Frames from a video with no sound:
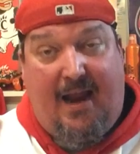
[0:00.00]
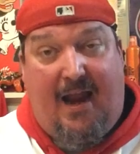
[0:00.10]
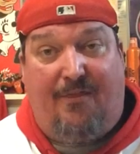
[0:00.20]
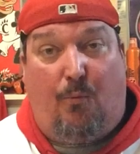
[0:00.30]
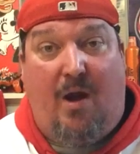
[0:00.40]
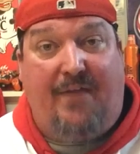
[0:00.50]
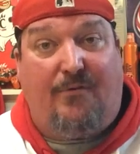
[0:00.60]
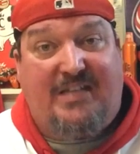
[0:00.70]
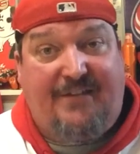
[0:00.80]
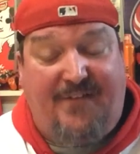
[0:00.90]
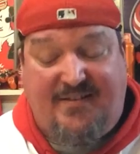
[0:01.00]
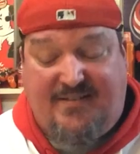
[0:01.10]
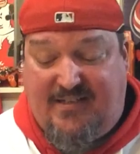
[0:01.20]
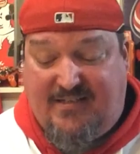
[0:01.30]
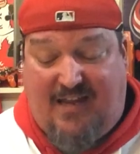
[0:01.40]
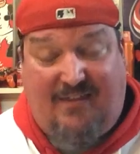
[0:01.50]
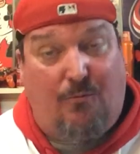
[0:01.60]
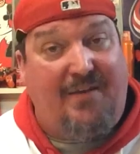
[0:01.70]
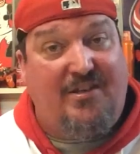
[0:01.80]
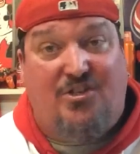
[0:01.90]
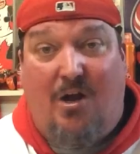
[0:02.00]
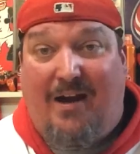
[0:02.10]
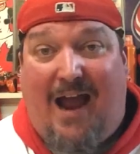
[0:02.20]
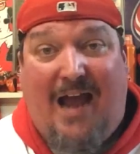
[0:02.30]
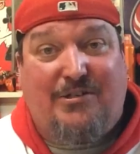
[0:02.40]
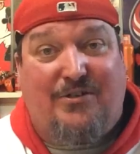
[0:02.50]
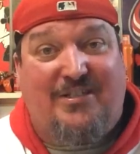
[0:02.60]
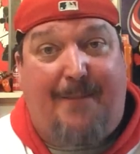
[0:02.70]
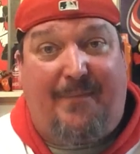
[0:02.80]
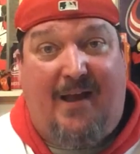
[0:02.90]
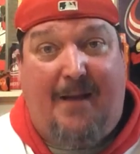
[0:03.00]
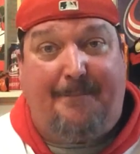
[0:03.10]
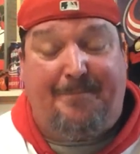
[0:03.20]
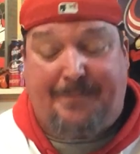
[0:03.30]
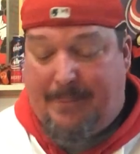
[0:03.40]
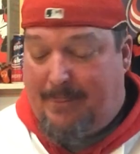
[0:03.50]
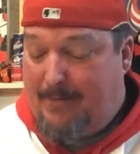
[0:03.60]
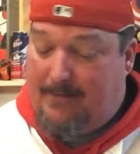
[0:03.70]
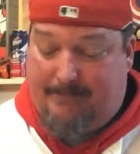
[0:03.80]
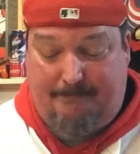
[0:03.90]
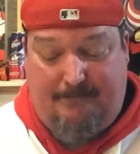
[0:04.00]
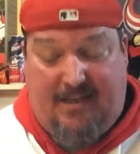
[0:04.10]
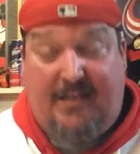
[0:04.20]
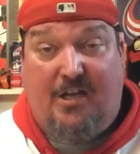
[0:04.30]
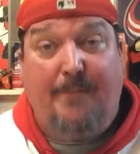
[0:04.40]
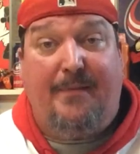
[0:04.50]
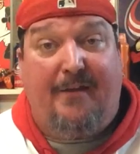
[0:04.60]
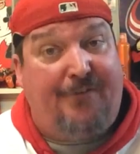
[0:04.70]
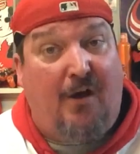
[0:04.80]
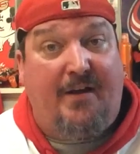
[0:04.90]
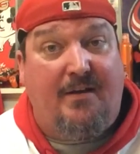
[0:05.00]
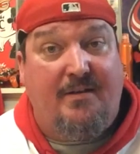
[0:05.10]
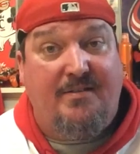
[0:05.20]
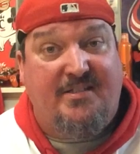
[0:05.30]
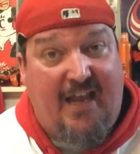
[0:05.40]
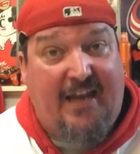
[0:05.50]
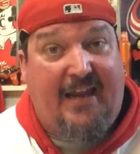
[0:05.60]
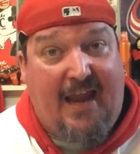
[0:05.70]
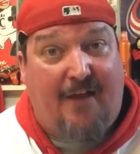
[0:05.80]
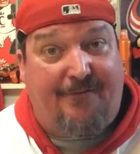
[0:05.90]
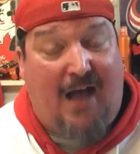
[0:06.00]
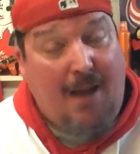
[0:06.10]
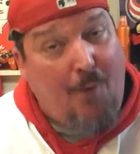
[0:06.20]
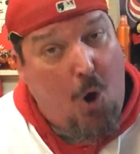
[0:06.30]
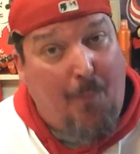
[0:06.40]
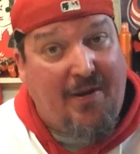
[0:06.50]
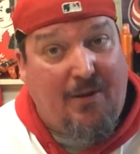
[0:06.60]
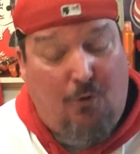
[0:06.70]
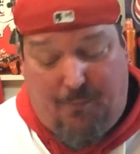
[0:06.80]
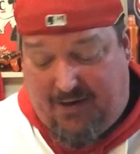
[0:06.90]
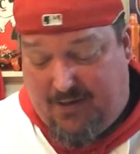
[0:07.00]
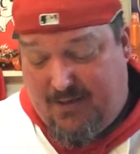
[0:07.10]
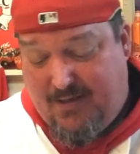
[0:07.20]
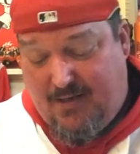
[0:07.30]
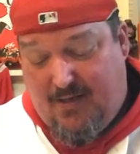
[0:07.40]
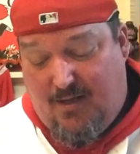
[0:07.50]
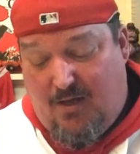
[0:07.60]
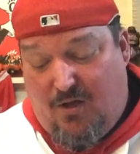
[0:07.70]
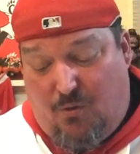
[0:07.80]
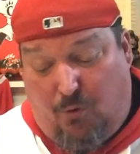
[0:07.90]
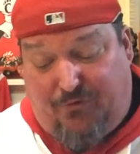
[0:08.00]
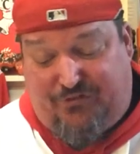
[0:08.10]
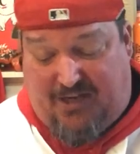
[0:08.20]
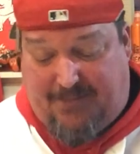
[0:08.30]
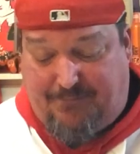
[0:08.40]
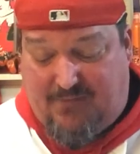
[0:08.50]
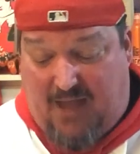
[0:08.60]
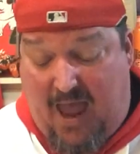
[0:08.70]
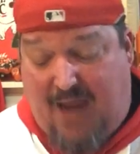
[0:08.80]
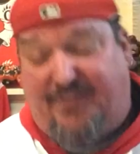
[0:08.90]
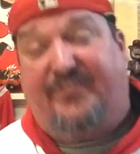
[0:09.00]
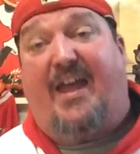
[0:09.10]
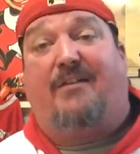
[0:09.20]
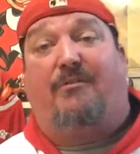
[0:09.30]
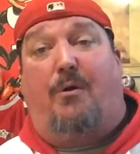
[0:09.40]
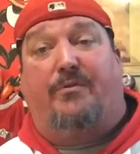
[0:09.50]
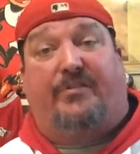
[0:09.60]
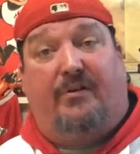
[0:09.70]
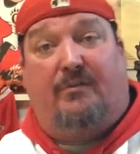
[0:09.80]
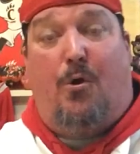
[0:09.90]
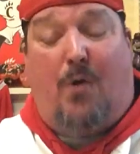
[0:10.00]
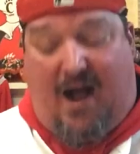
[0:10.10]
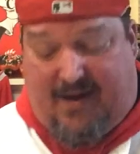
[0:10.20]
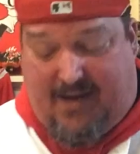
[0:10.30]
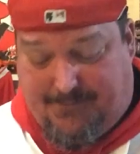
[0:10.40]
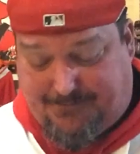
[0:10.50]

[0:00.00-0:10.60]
And the way their defense is and the way these young guys are stepping up, it could be a fun second half. I'm hoping it will be. We'll see. Hey, the Cyclones, local hockey,